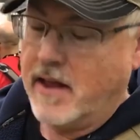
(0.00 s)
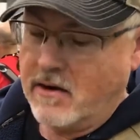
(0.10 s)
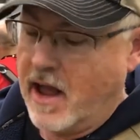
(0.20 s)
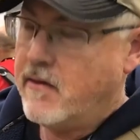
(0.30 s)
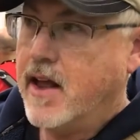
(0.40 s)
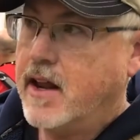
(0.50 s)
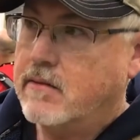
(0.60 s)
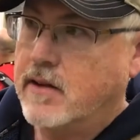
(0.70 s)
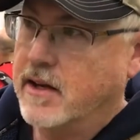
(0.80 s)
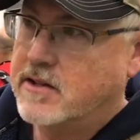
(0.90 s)
They don't have
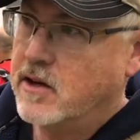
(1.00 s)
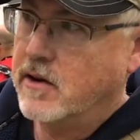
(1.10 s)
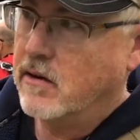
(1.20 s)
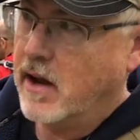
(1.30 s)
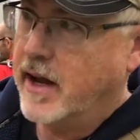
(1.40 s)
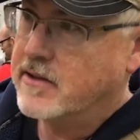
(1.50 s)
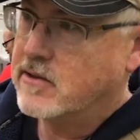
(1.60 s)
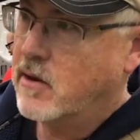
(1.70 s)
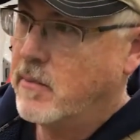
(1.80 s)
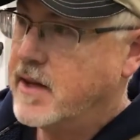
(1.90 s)
any exterior lights,
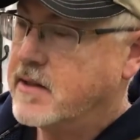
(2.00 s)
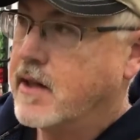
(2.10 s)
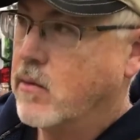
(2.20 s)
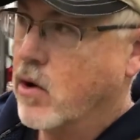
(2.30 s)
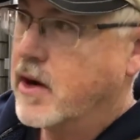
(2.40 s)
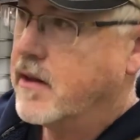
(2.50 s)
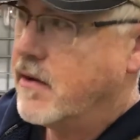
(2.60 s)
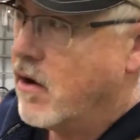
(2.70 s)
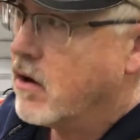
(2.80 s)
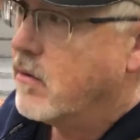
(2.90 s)
so I'm basically working in the
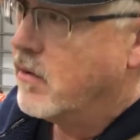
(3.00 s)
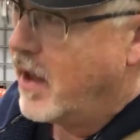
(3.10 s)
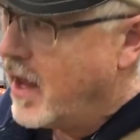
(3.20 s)
dark with a